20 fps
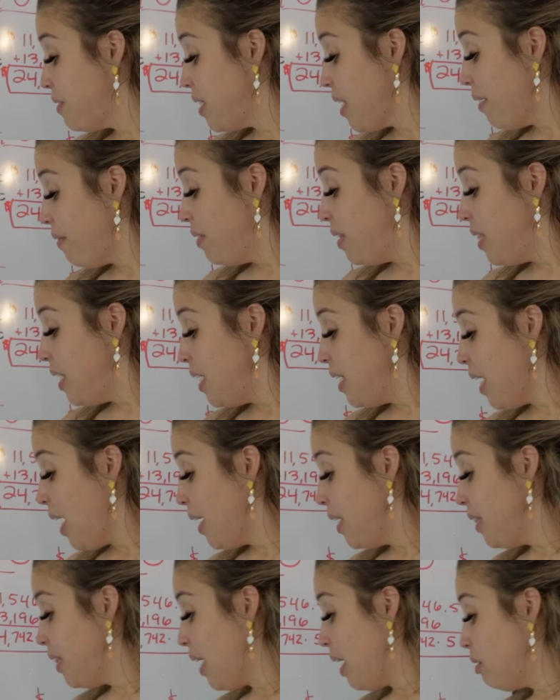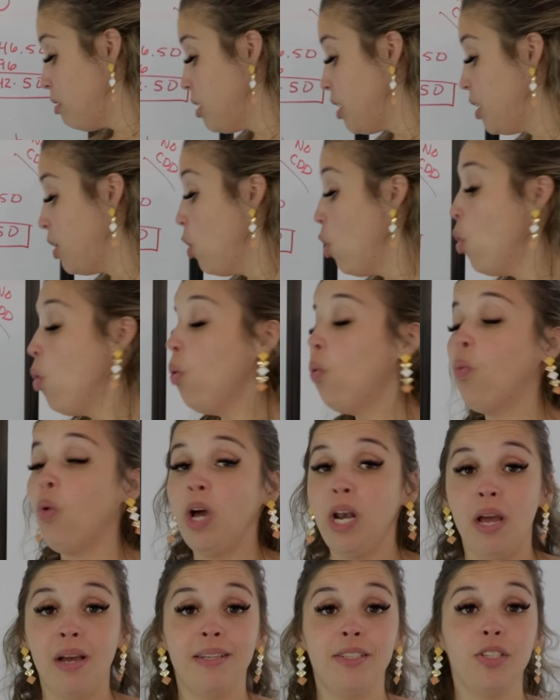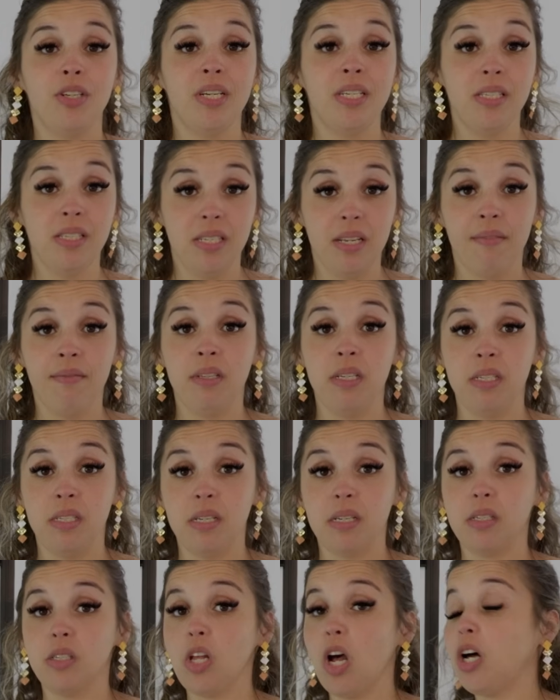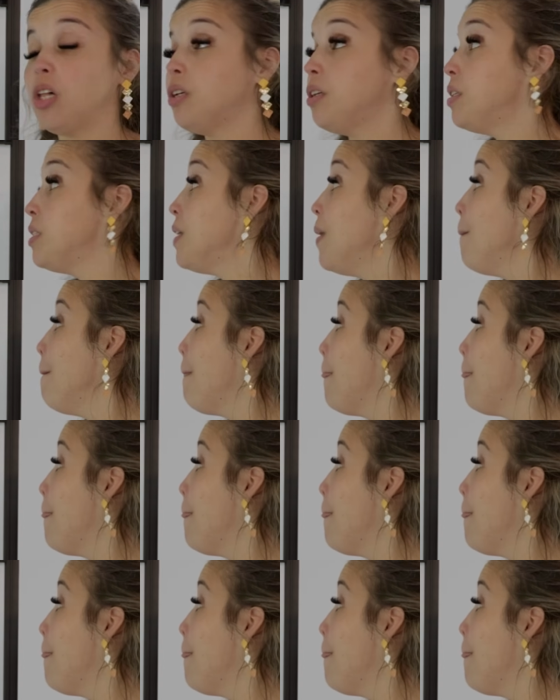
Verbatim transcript: $79,176.